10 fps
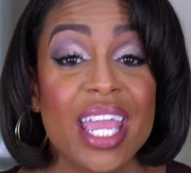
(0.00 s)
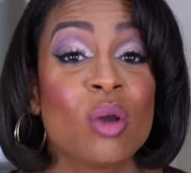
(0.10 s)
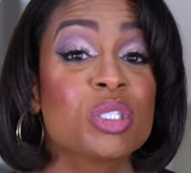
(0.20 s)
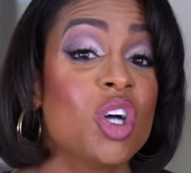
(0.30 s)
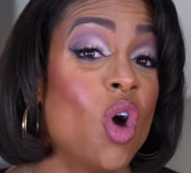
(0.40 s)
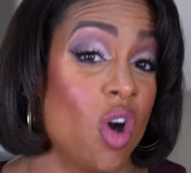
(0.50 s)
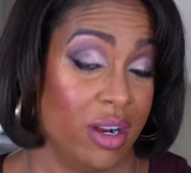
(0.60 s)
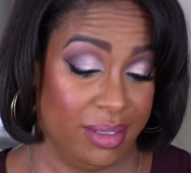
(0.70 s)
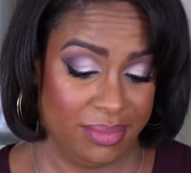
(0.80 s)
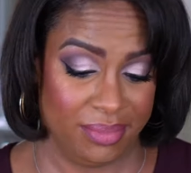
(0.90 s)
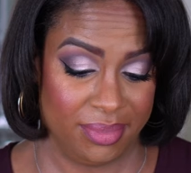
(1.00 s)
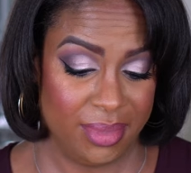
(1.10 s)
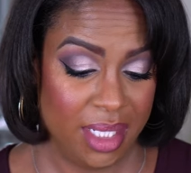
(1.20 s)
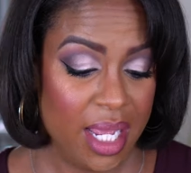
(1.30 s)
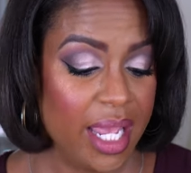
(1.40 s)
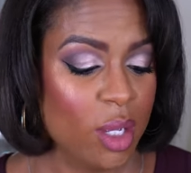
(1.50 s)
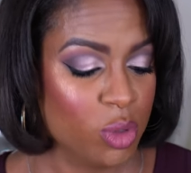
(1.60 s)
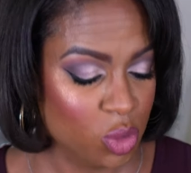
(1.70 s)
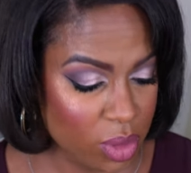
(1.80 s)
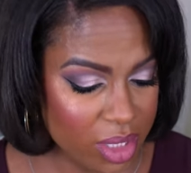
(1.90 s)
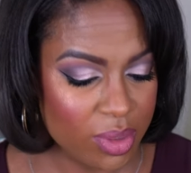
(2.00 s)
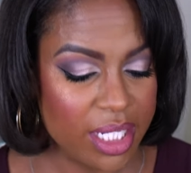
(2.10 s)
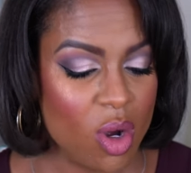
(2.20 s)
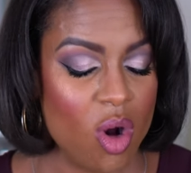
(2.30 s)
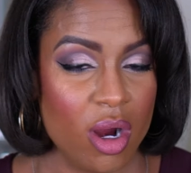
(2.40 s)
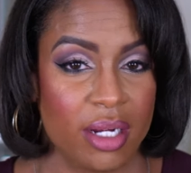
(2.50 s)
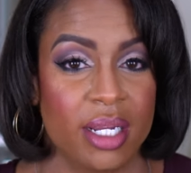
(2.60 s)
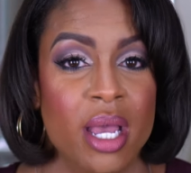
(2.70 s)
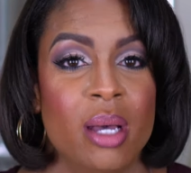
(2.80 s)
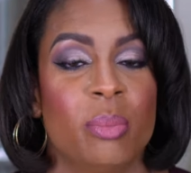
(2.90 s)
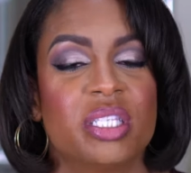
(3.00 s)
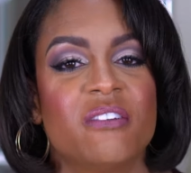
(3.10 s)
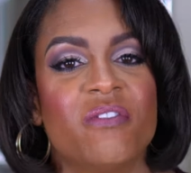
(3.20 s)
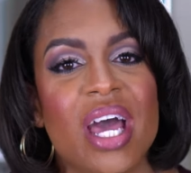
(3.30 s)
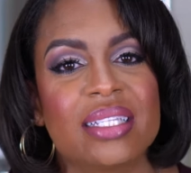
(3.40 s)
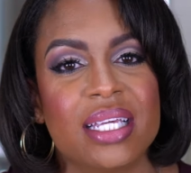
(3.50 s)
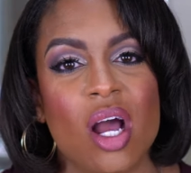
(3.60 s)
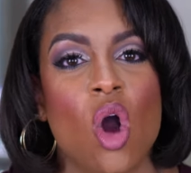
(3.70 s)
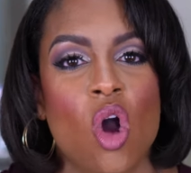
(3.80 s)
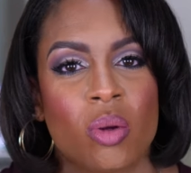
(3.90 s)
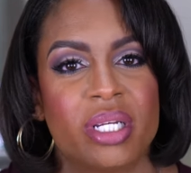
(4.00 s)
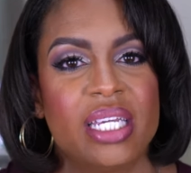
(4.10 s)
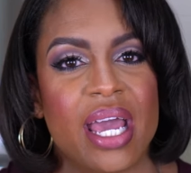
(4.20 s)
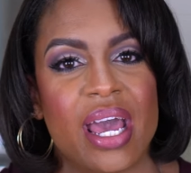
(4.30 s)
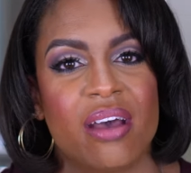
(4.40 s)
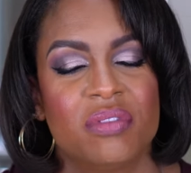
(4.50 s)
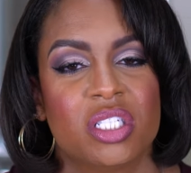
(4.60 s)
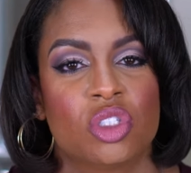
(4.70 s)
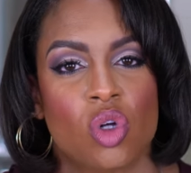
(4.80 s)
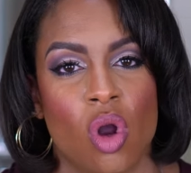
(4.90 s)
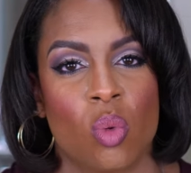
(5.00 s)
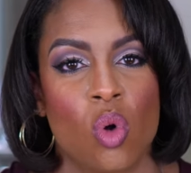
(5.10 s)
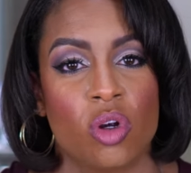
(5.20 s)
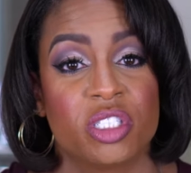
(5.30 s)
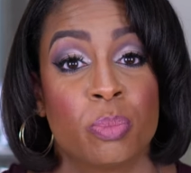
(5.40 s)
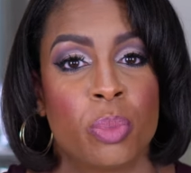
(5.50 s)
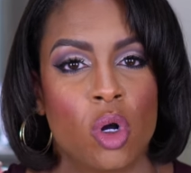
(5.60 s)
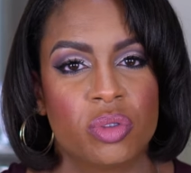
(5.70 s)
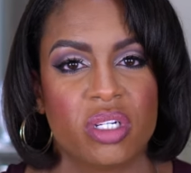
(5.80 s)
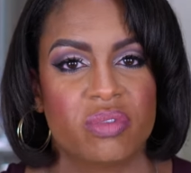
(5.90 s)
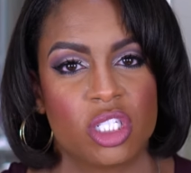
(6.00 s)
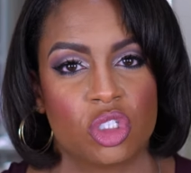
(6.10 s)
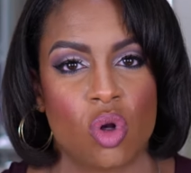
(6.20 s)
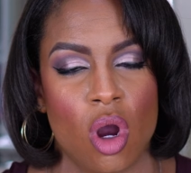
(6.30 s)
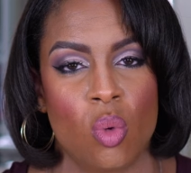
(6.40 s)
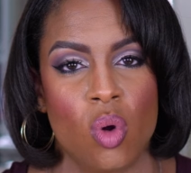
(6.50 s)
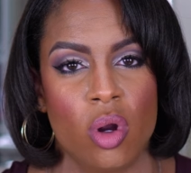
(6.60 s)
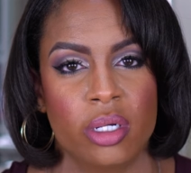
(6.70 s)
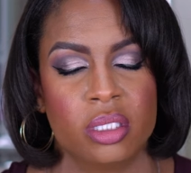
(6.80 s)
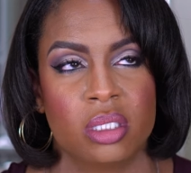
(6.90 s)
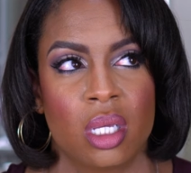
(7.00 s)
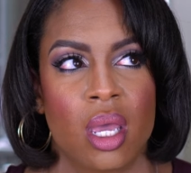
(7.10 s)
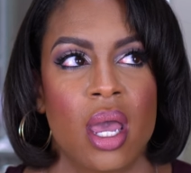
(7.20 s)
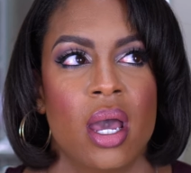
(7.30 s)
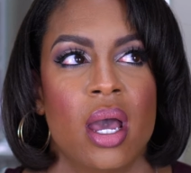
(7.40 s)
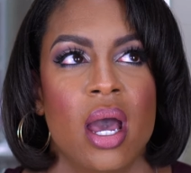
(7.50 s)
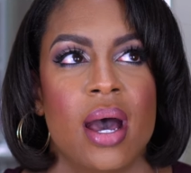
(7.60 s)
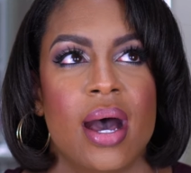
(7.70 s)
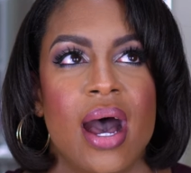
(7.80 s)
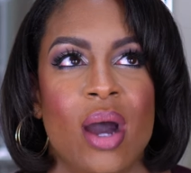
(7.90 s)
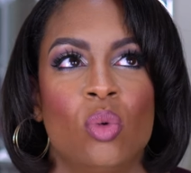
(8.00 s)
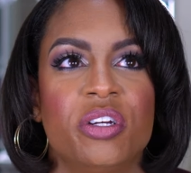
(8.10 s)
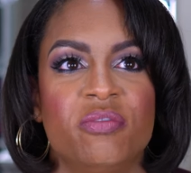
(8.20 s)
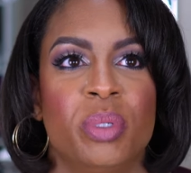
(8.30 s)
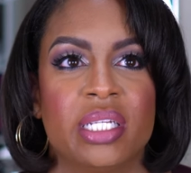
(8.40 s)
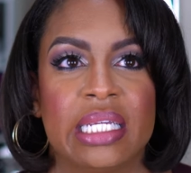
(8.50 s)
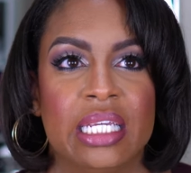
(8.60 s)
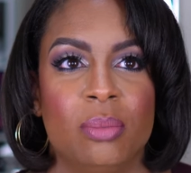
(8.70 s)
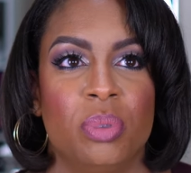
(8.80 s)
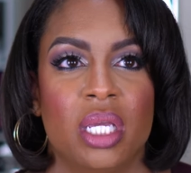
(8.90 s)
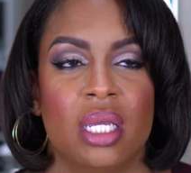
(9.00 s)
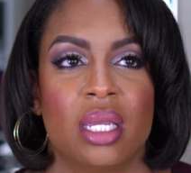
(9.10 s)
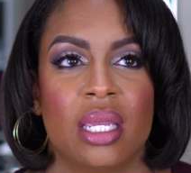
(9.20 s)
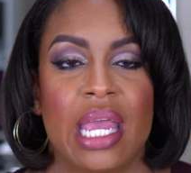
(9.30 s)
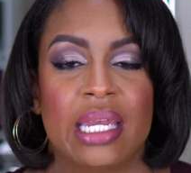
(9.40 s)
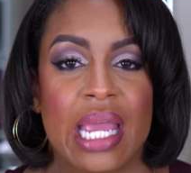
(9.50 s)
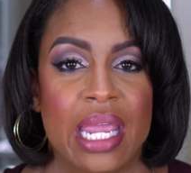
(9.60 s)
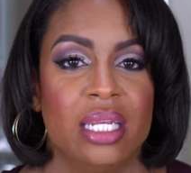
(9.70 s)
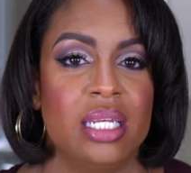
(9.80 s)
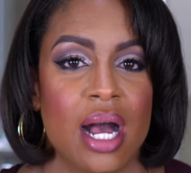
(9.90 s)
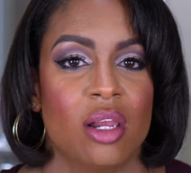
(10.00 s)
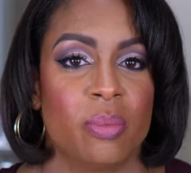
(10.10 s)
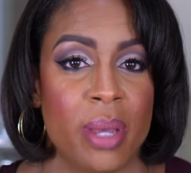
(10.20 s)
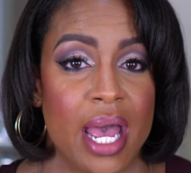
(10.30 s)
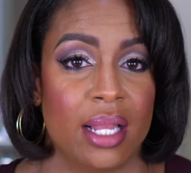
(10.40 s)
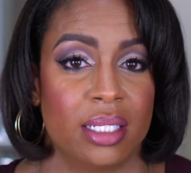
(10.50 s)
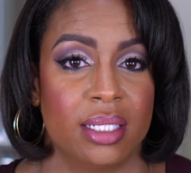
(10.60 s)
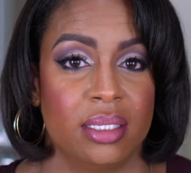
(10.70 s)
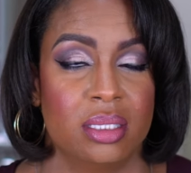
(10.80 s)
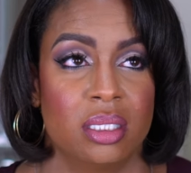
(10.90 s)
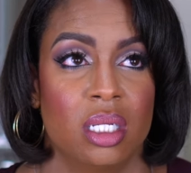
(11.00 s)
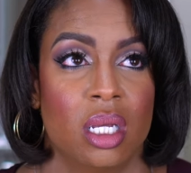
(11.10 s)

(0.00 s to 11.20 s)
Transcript: It was hard. It was really, really hard. But the fact that I already have the Star Wars, both of the Star Wars, I would have been keeping an $80 palette